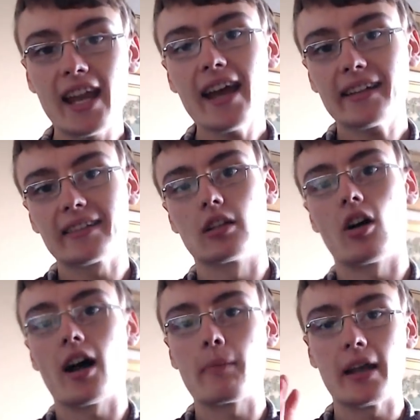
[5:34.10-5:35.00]
the next
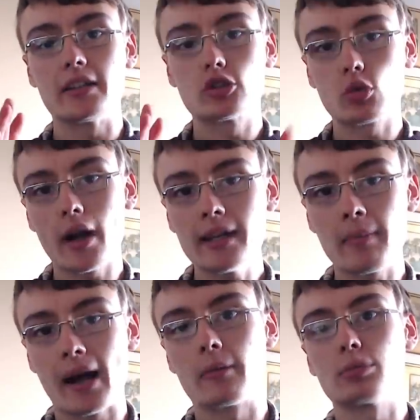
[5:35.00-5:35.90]
lot I paid
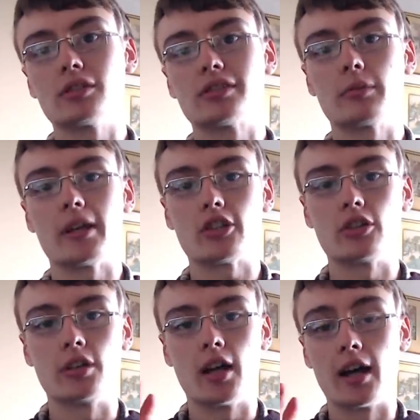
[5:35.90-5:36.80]
£20 plus
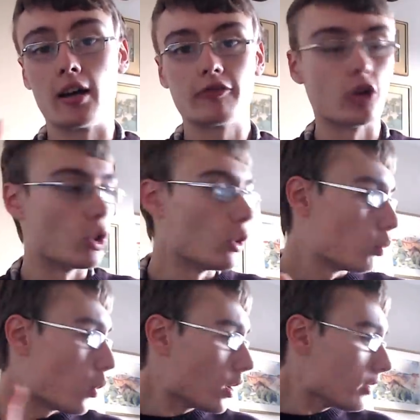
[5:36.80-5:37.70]
commission uh, for.
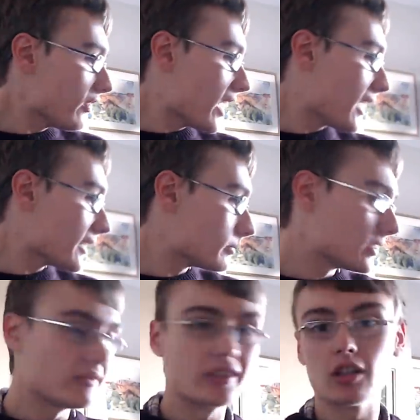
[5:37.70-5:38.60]
One of the
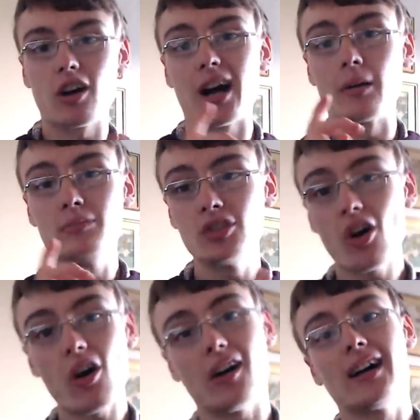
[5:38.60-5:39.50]
items in the lot I'm
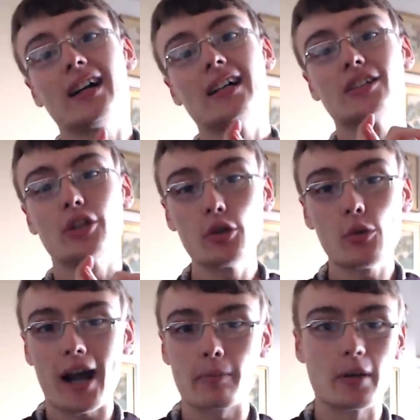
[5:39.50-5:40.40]
not
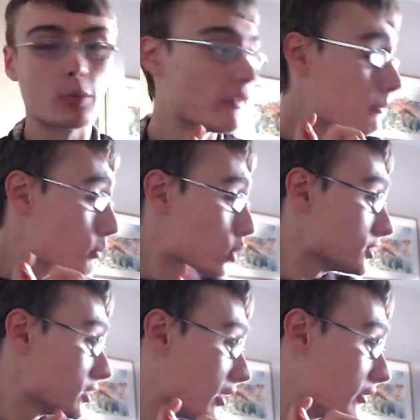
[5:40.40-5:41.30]
too happy with. I
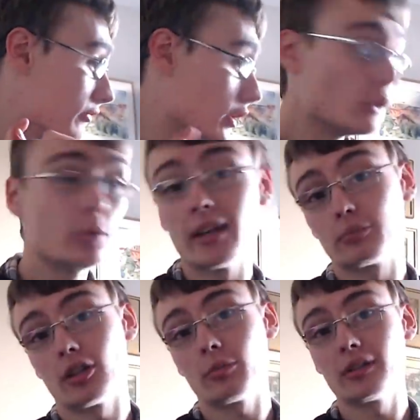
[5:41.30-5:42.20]
mustn't have viewed
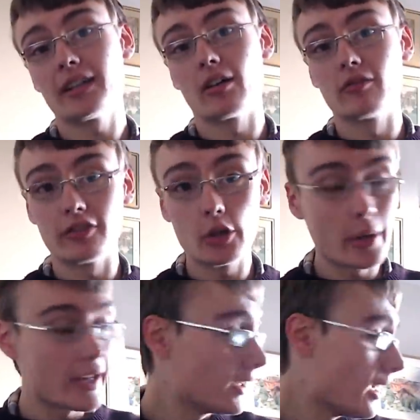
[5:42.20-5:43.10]
it properly on
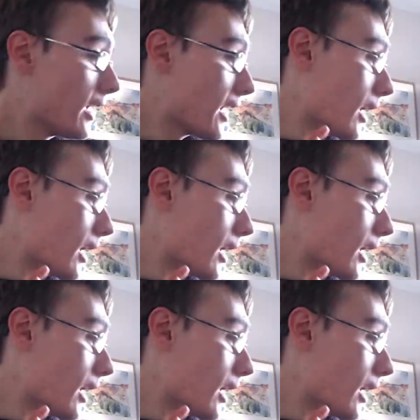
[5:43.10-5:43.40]
viewing.